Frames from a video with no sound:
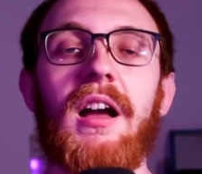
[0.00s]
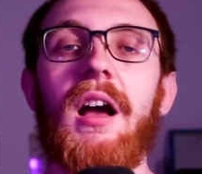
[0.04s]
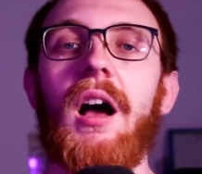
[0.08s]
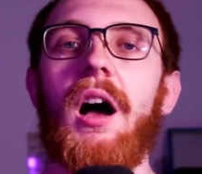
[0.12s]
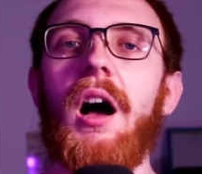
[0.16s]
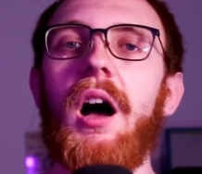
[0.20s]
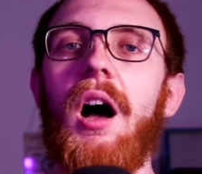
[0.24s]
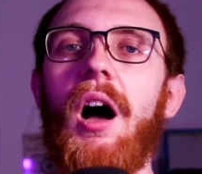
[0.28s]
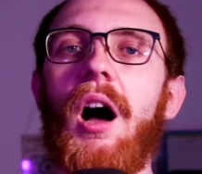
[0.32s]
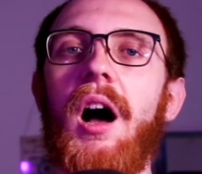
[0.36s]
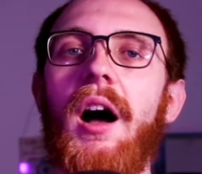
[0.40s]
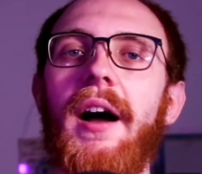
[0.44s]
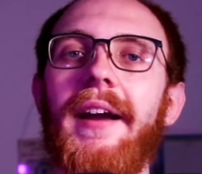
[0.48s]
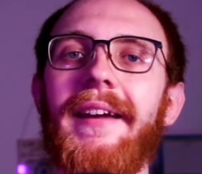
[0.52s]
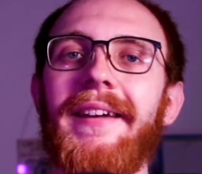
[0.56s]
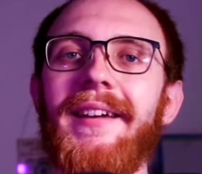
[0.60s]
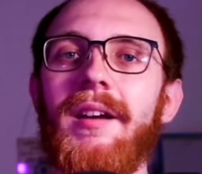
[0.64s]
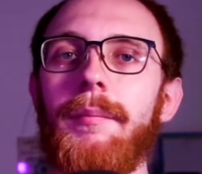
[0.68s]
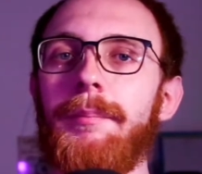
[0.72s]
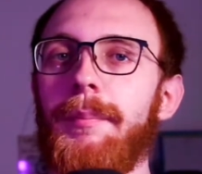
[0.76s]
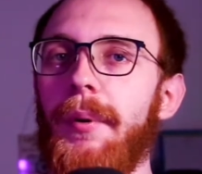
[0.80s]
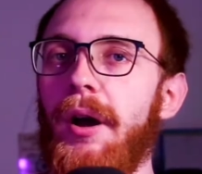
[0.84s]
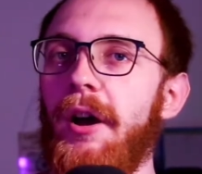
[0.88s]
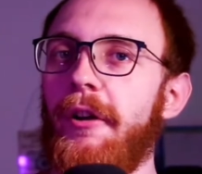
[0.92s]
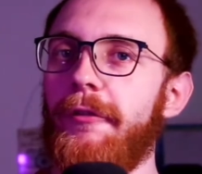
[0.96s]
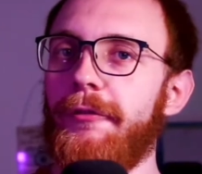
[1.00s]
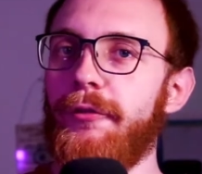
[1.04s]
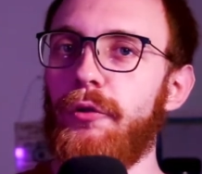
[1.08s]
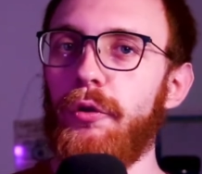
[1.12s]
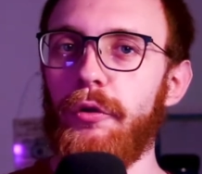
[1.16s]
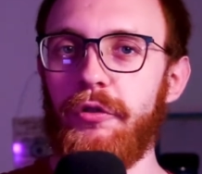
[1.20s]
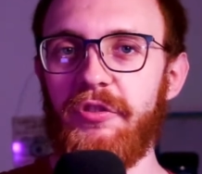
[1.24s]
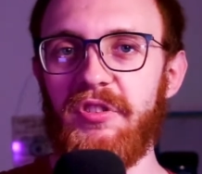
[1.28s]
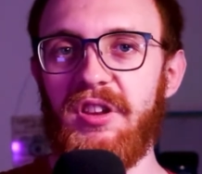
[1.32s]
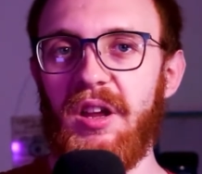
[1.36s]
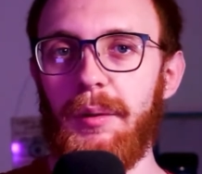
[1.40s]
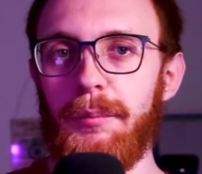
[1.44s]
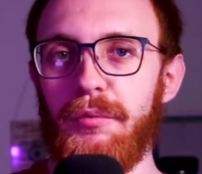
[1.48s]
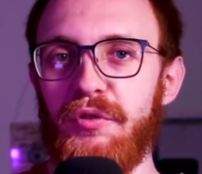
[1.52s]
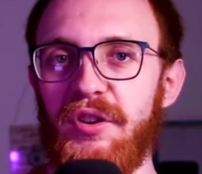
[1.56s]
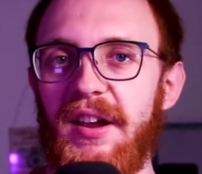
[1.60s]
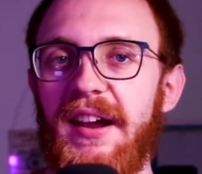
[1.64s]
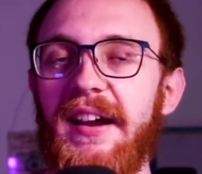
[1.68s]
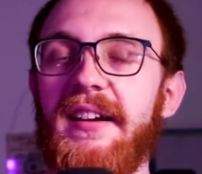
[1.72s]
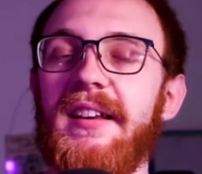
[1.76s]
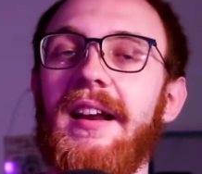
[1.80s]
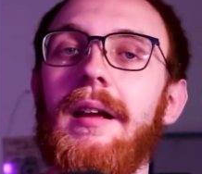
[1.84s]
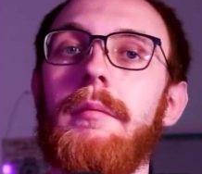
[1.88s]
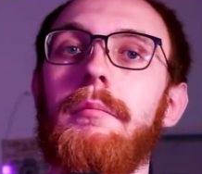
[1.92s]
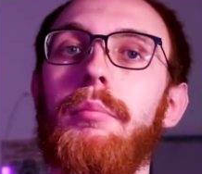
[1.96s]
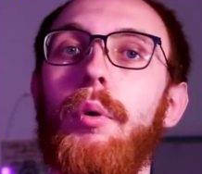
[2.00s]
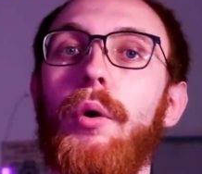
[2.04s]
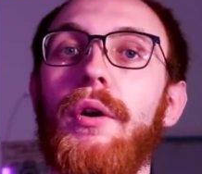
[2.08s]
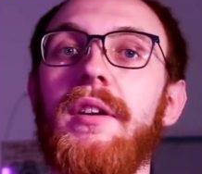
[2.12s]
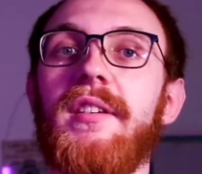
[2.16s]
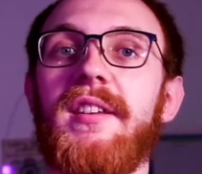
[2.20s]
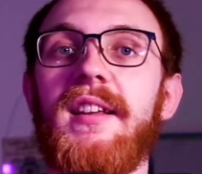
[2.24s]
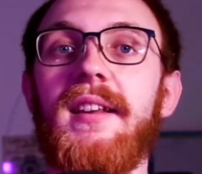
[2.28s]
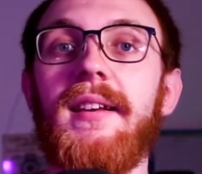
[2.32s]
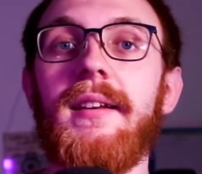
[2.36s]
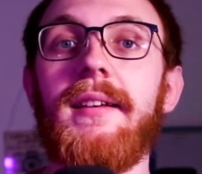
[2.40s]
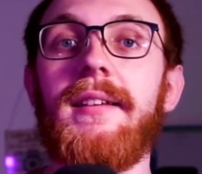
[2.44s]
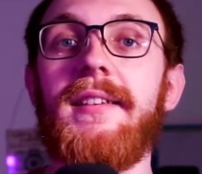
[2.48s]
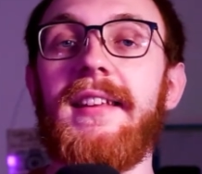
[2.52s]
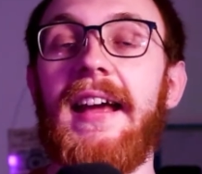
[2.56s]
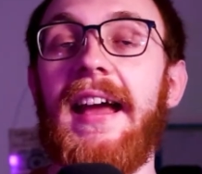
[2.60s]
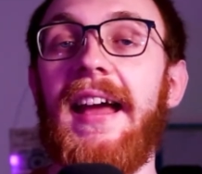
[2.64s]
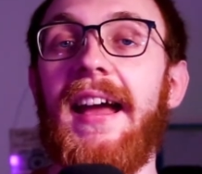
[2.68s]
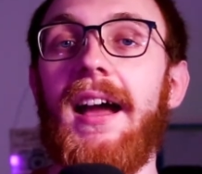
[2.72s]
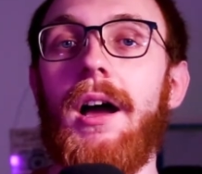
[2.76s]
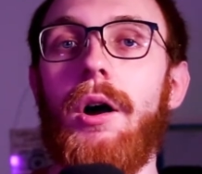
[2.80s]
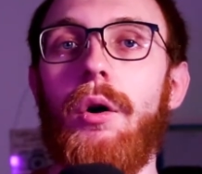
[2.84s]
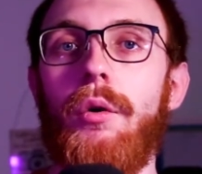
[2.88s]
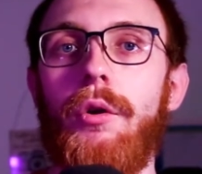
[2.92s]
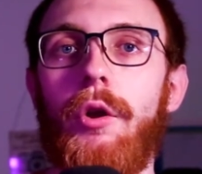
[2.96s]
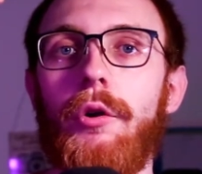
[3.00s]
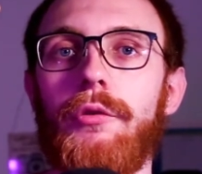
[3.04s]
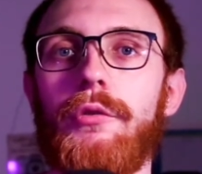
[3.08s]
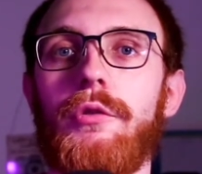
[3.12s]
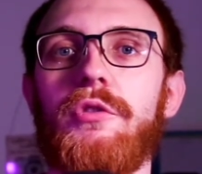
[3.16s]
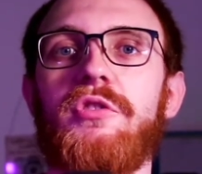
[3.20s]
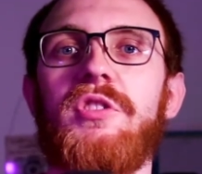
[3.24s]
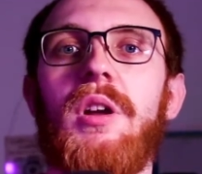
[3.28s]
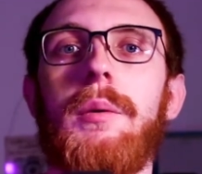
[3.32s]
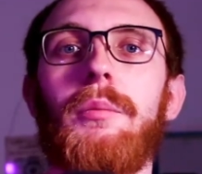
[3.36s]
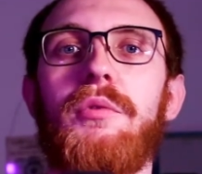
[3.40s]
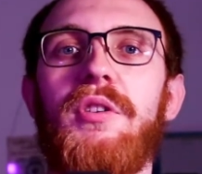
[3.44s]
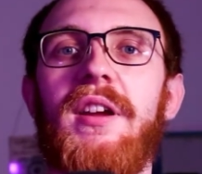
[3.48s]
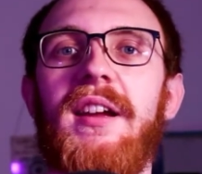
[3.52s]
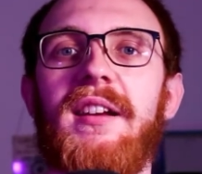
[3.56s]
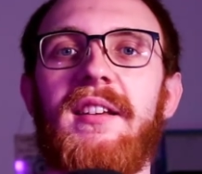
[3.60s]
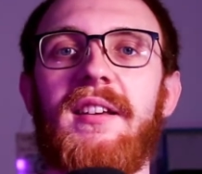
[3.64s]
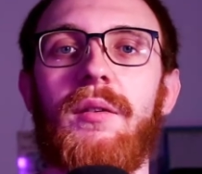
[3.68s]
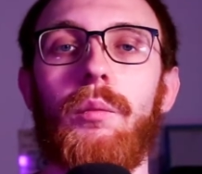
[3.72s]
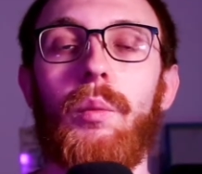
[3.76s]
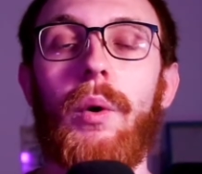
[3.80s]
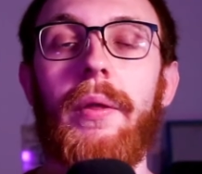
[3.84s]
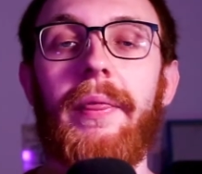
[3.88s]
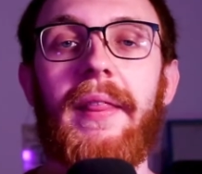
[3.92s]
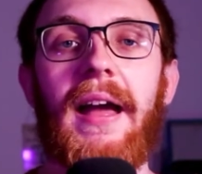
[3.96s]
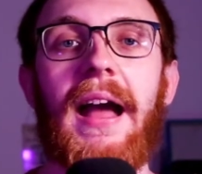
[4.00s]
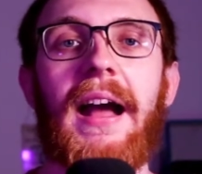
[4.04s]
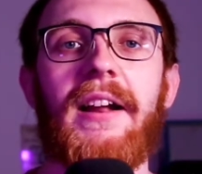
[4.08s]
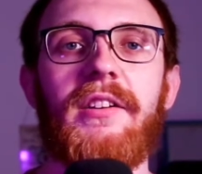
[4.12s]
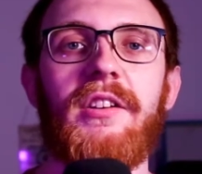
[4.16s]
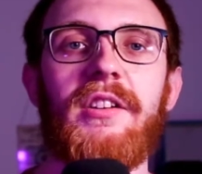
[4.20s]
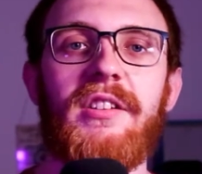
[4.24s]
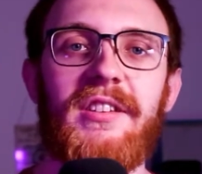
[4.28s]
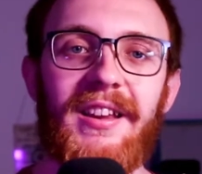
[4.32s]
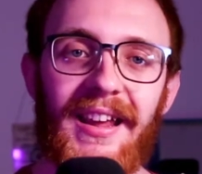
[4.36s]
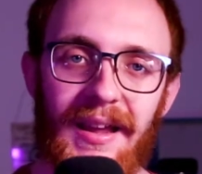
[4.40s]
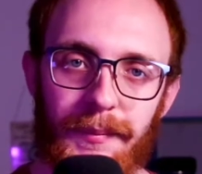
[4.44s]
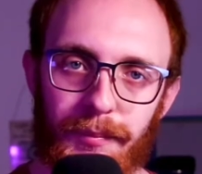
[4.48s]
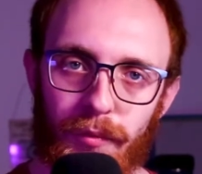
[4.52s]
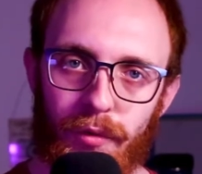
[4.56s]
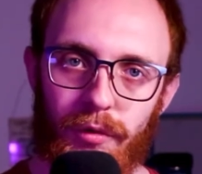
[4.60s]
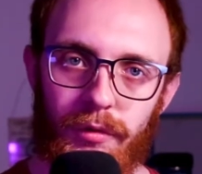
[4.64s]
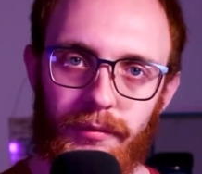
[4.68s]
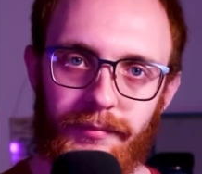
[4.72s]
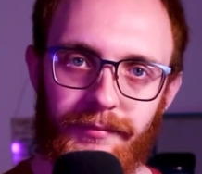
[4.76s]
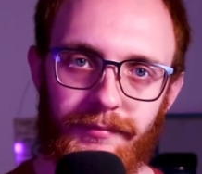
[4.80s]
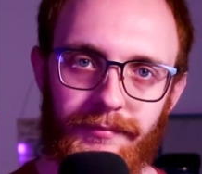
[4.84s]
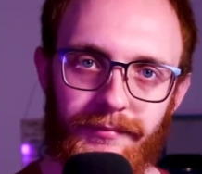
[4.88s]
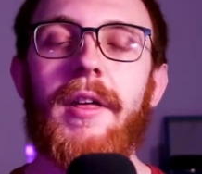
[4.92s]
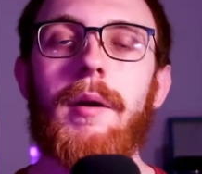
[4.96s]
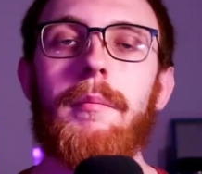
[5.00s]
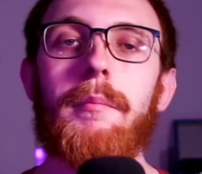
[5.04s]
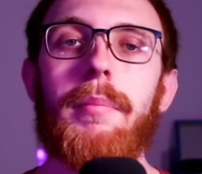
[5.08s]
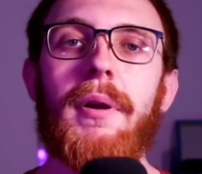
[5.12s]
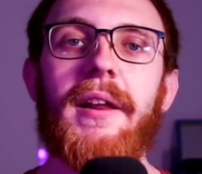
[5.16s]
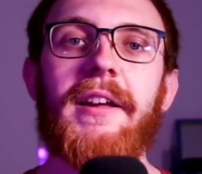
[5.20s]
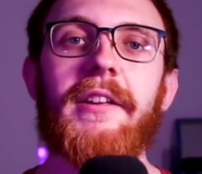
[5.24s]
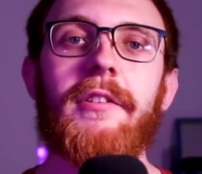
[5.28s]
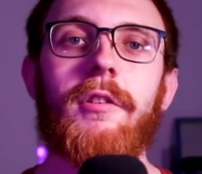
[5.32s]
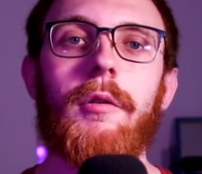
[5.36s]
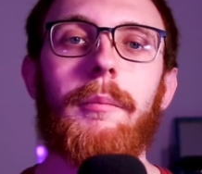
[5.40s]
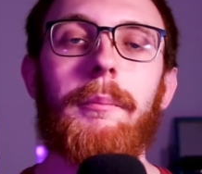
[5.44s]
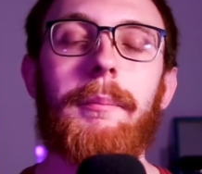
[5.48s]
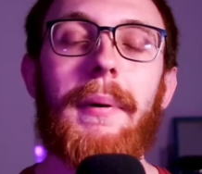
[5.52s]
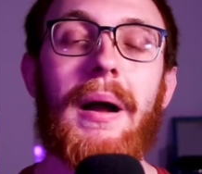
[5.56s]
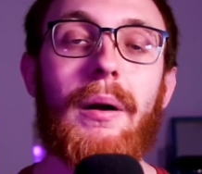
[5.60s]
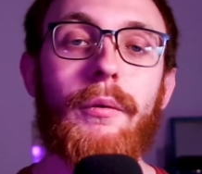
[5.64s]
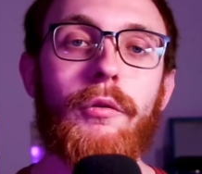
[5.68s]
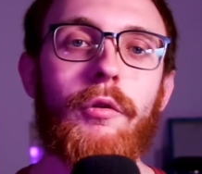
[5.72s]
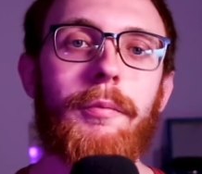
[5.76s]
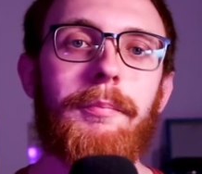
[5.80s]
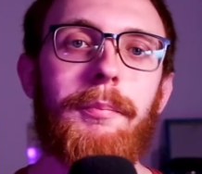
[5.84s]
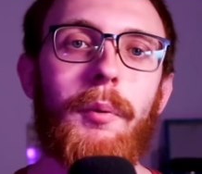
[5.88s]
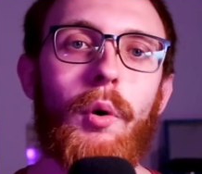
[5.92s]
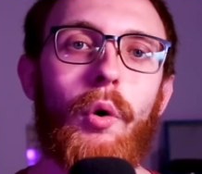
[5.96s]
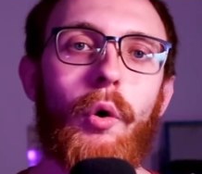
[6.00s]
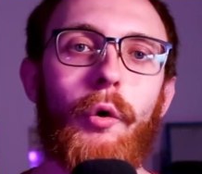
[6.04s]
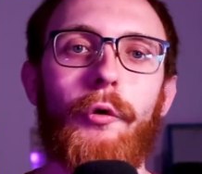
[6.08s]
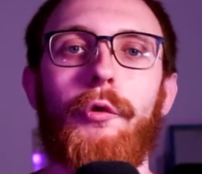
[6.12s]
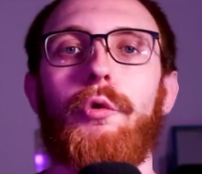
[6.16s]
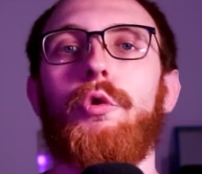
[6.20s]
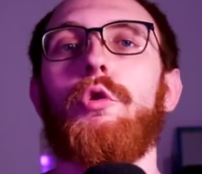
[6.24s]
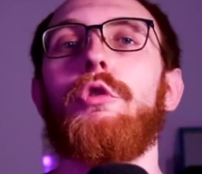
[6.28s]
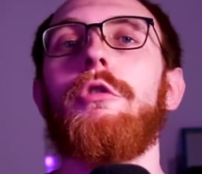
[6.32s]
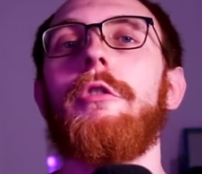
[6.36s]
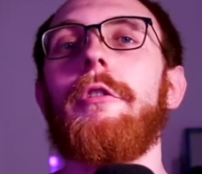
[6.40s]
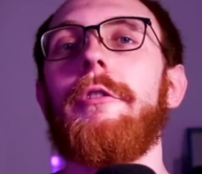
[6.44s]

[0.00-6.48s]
high above your subject and point it down on your subject when they're at a table. Then place a bounce board or a